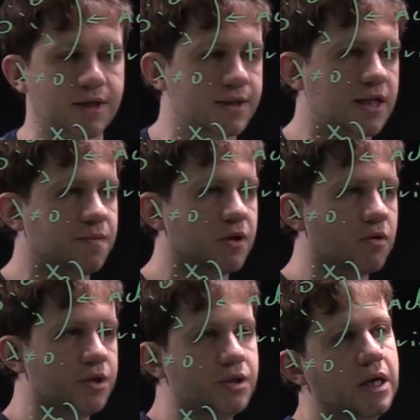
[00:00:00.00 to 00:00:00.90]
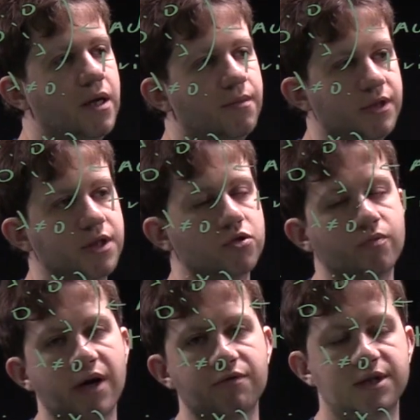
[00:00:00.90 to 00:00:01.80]
and that's because these two
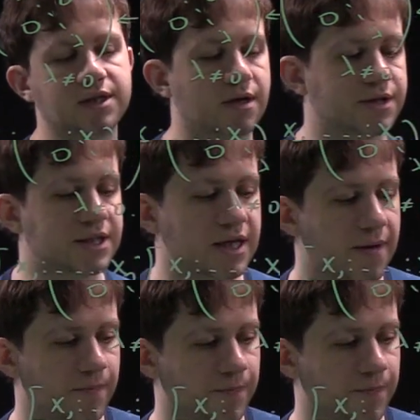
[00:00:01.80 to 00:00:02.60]
matrices are the same.